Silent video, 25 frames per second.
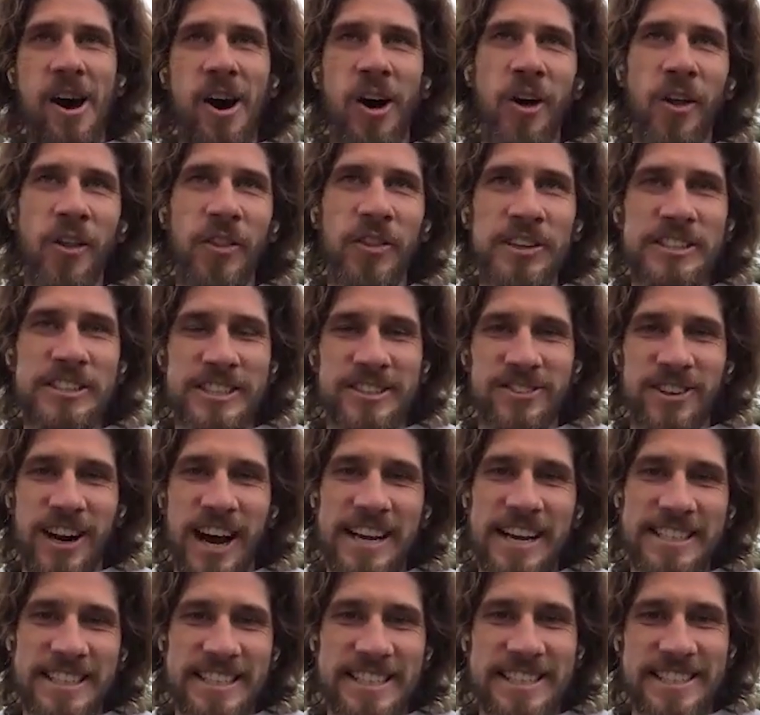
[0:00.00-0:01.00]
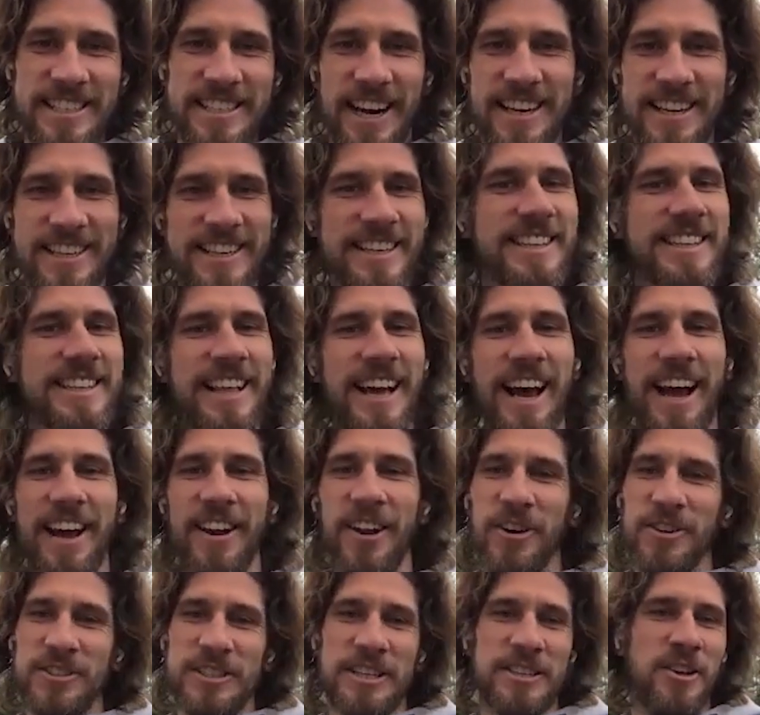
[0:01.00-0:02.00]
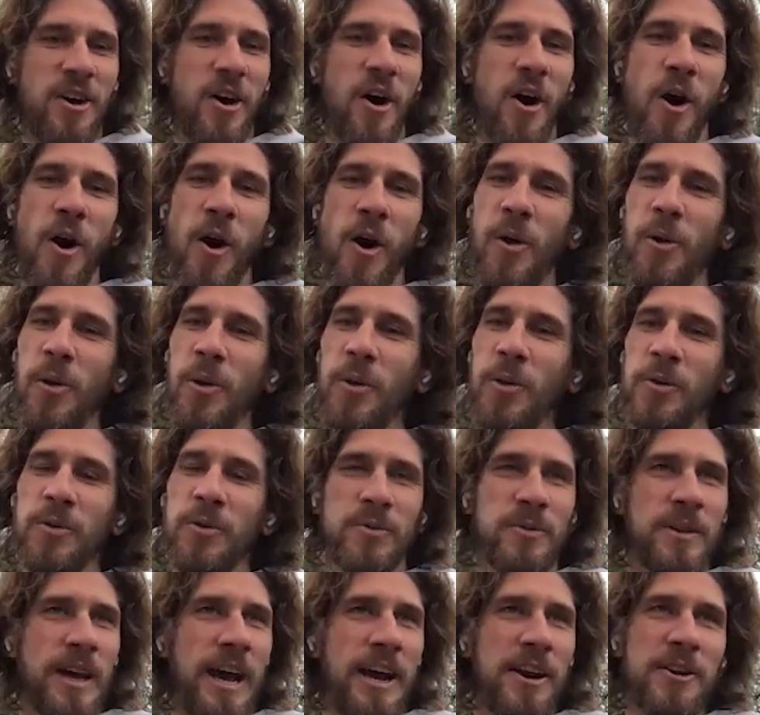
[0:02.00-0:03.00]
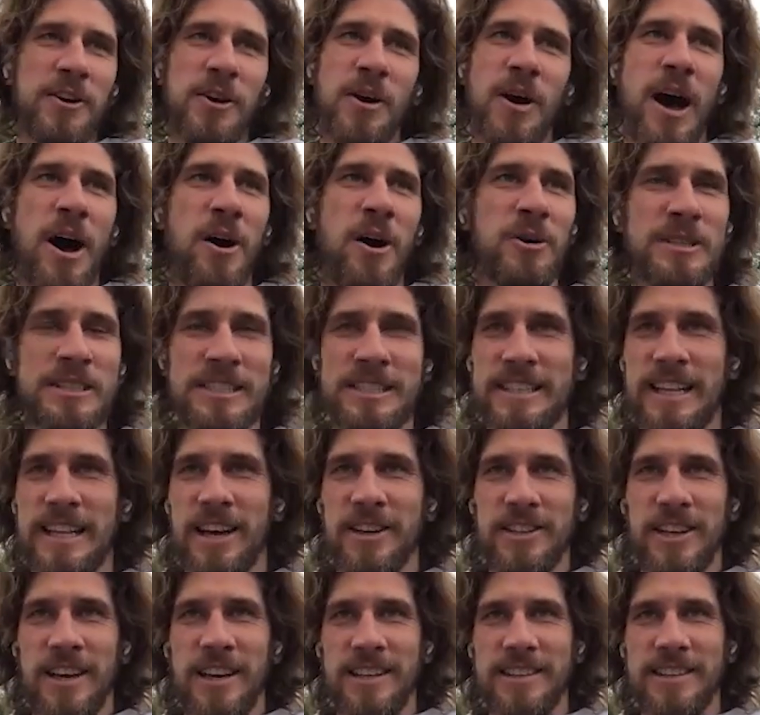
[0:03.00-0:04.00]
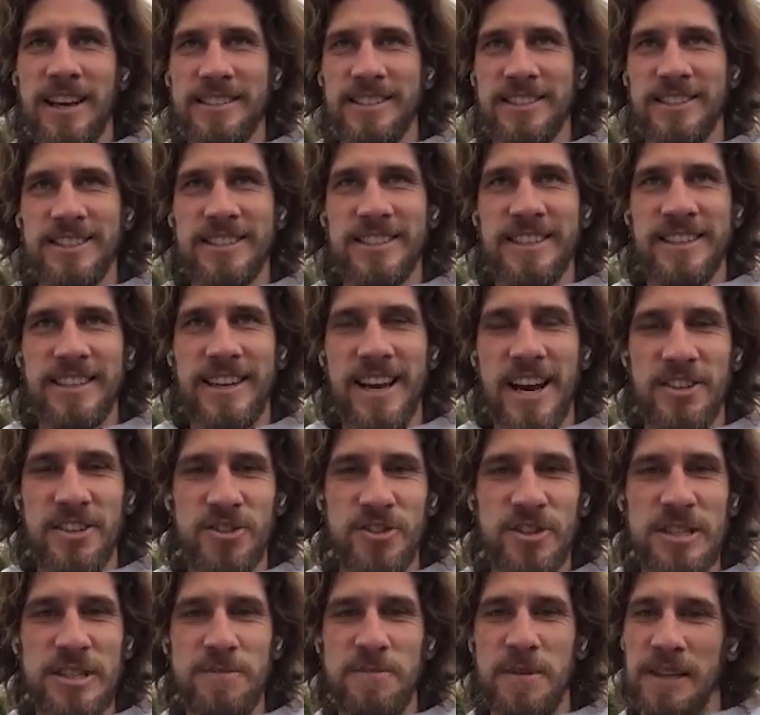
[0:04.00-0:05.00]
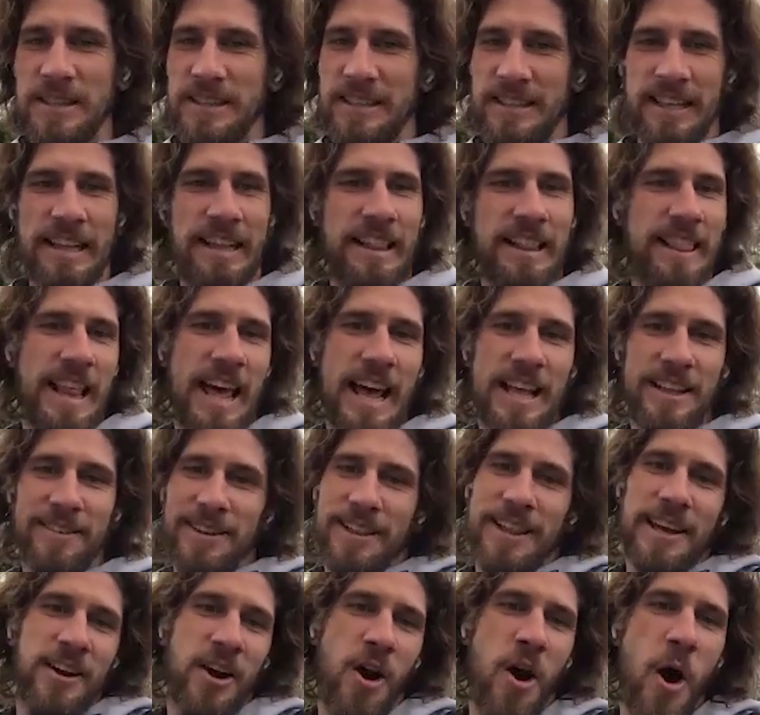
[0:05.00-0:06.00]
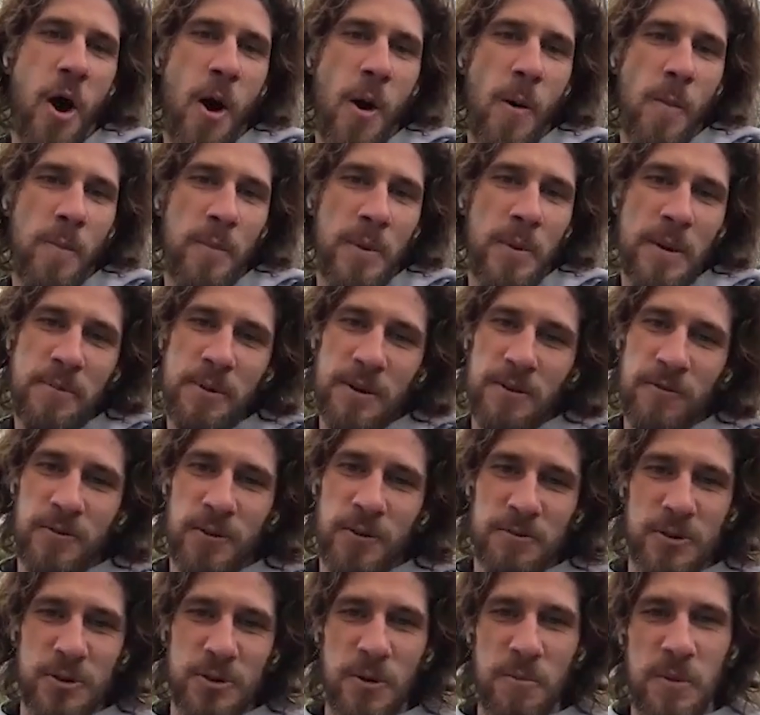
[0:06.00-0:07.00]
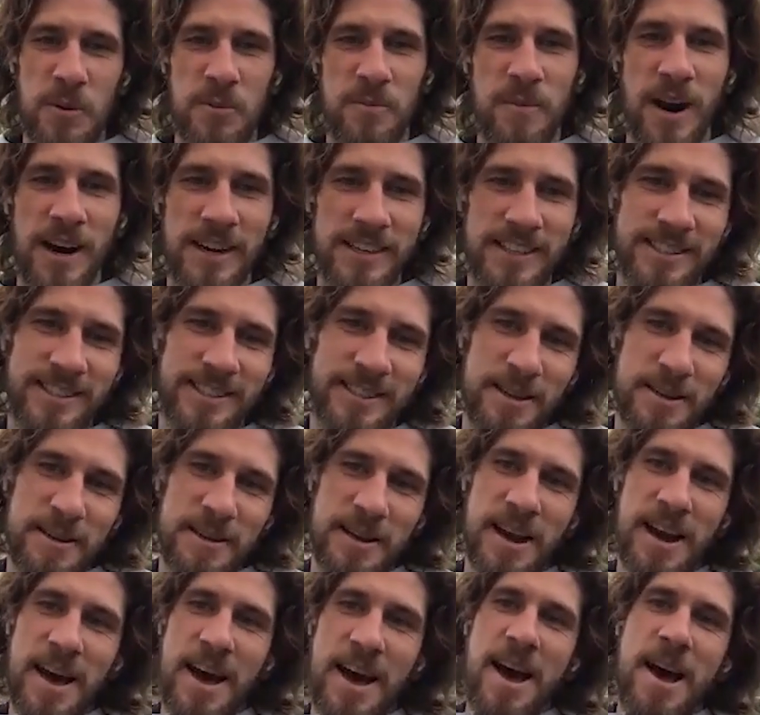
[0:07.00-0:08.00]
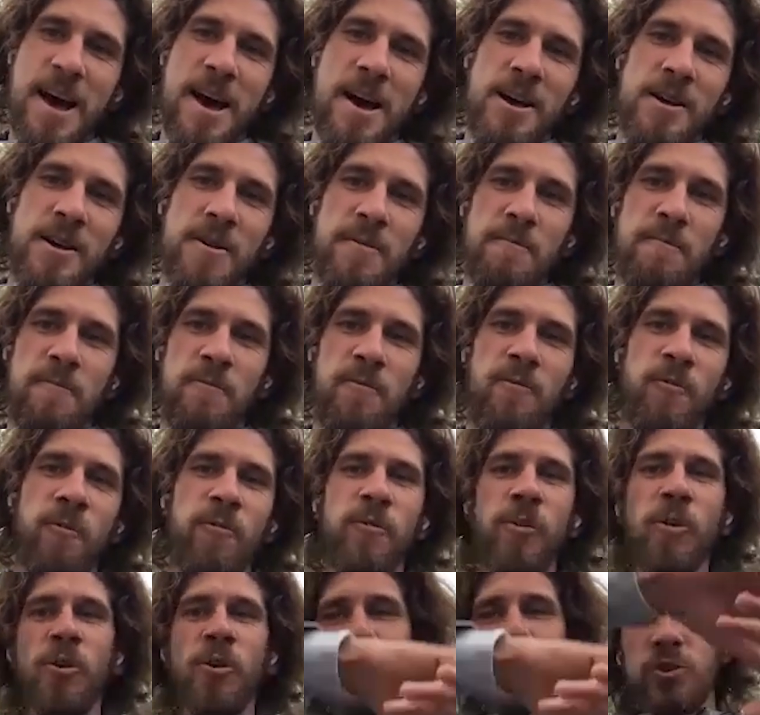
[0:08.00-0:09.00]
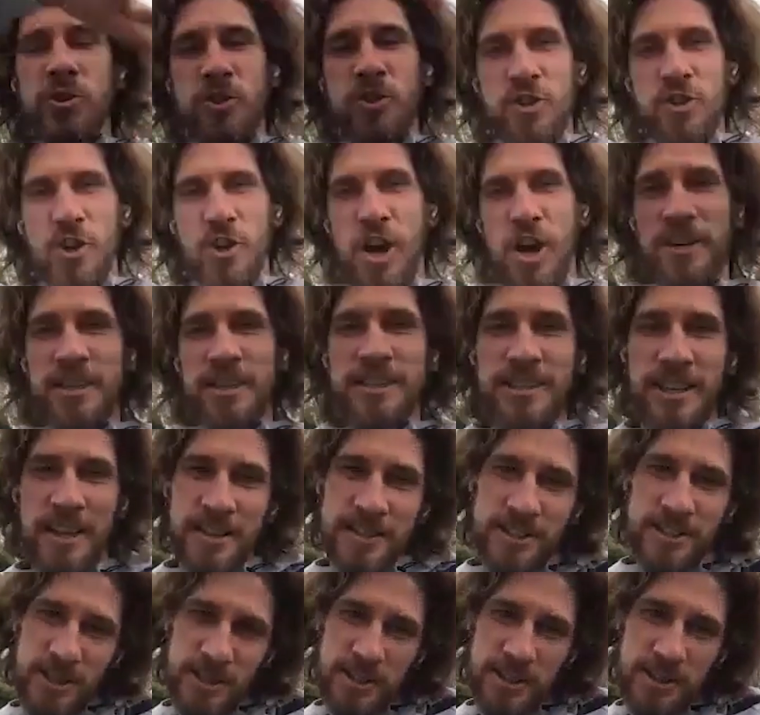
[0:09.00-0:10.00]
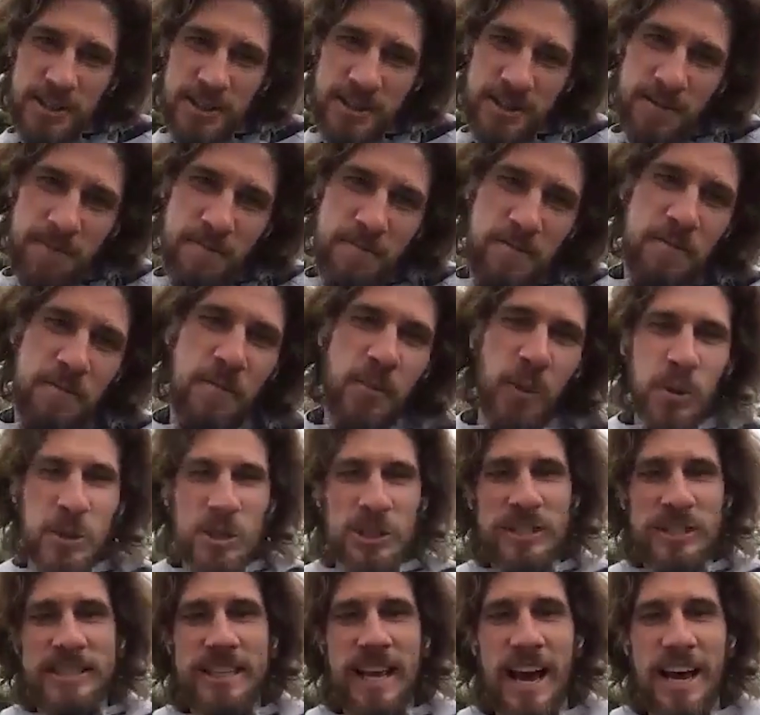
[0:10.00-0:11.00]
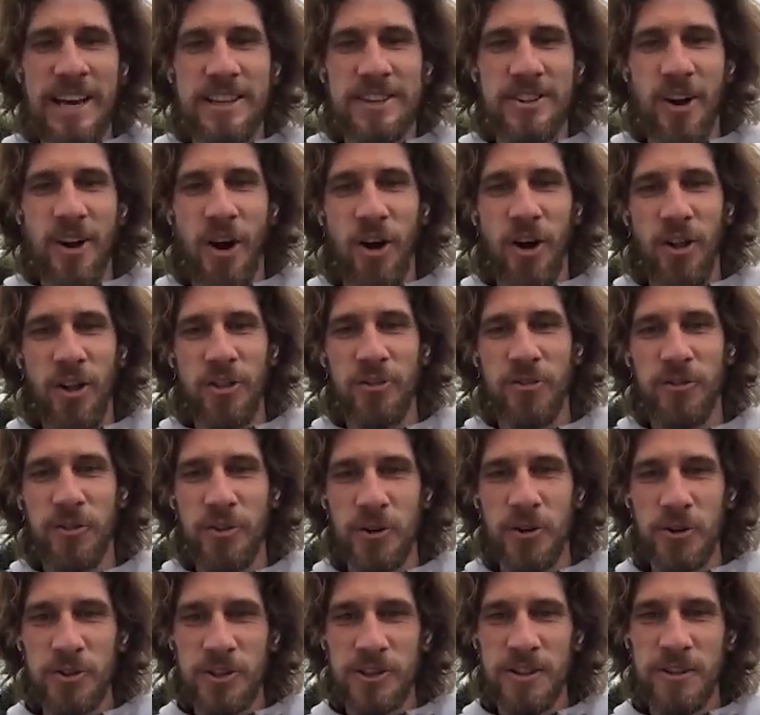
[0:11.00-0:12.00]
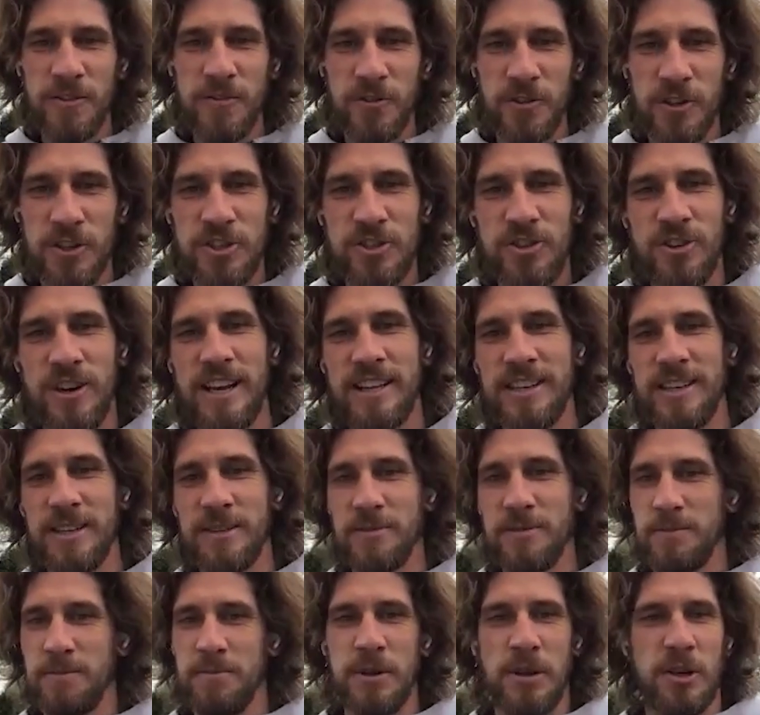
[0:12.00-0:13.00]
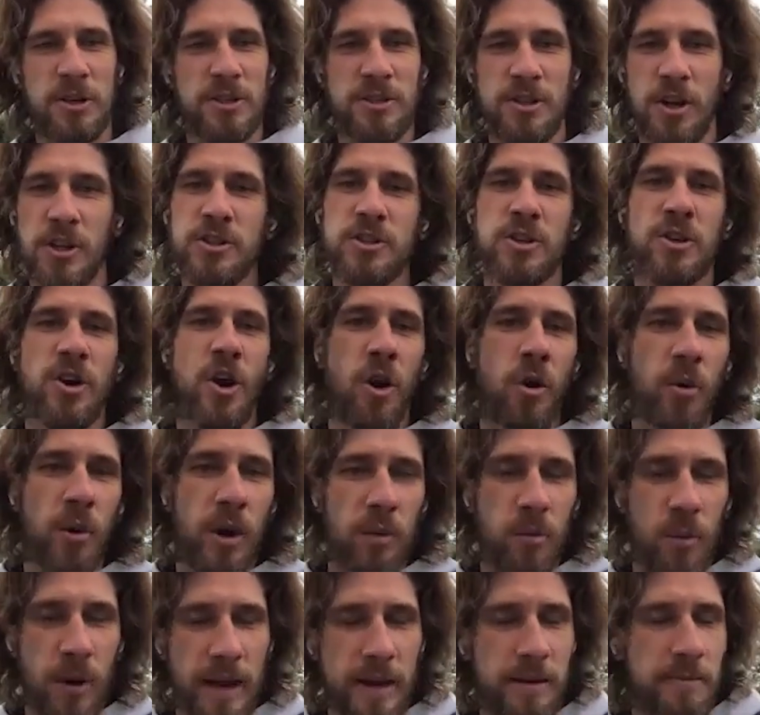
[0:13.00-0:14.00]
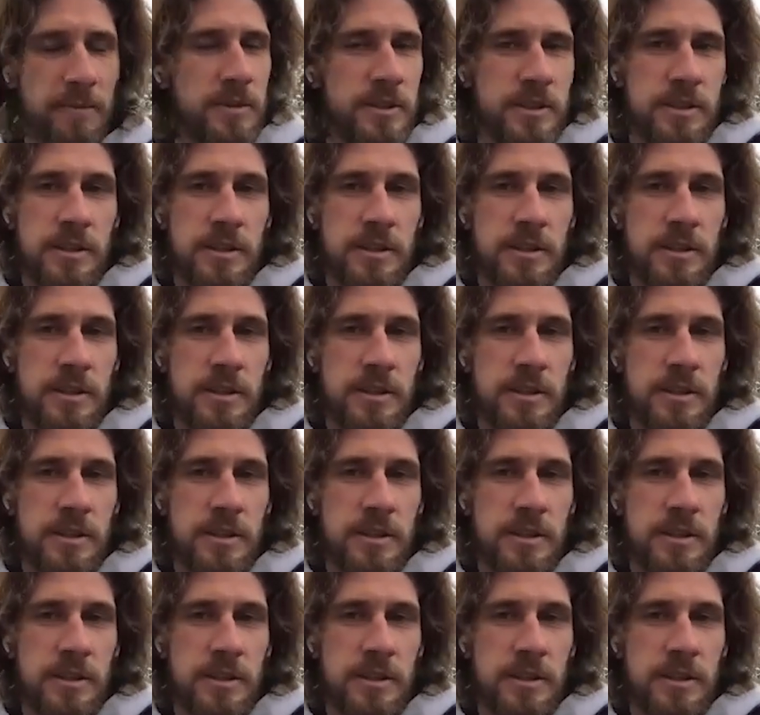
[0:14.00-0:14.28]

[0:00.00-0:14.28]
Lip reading: all this crisis started, I know that I don't know how it is in other countries, but in Latvia, like all people from supermarkets, they full trolleys and just put inside all the food in the refrigerator, because not to go away.